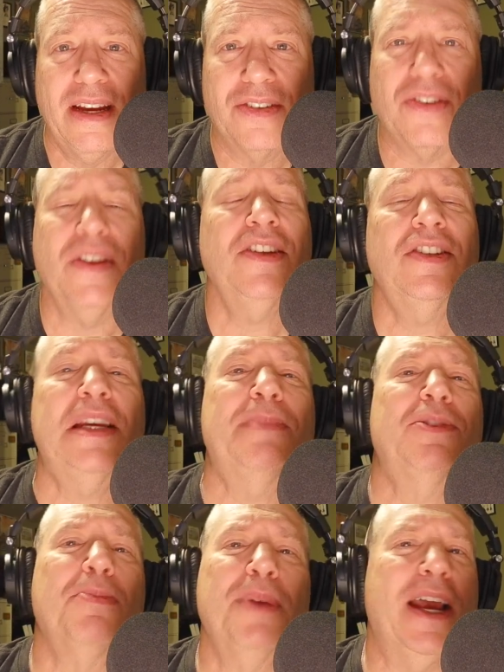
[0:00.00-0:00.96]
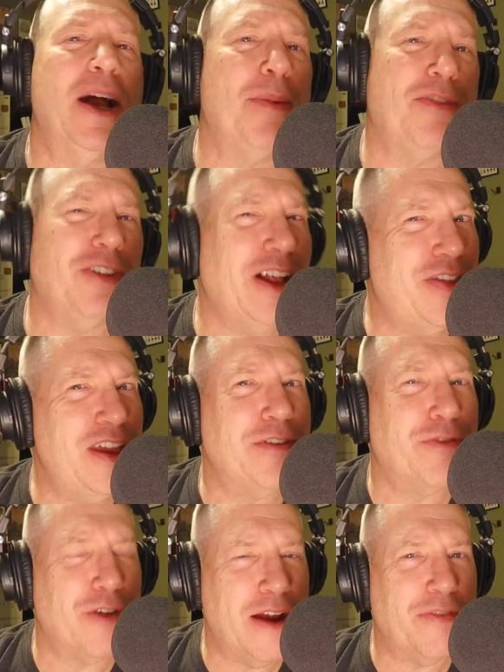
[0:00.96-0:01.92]
So these tips will be helpful, I
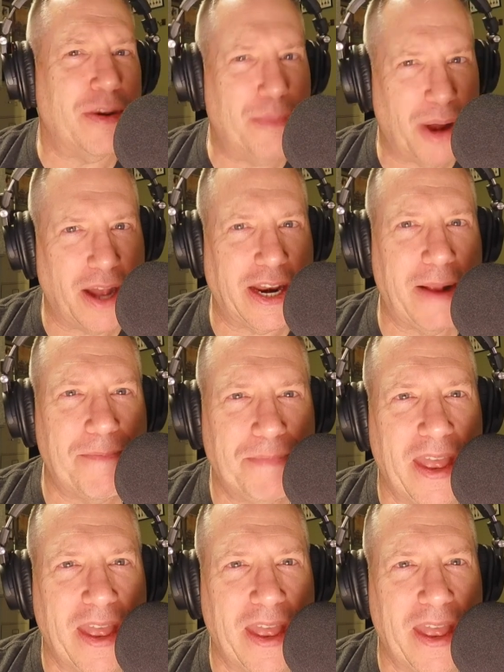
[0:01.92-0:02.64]
think, for everybody.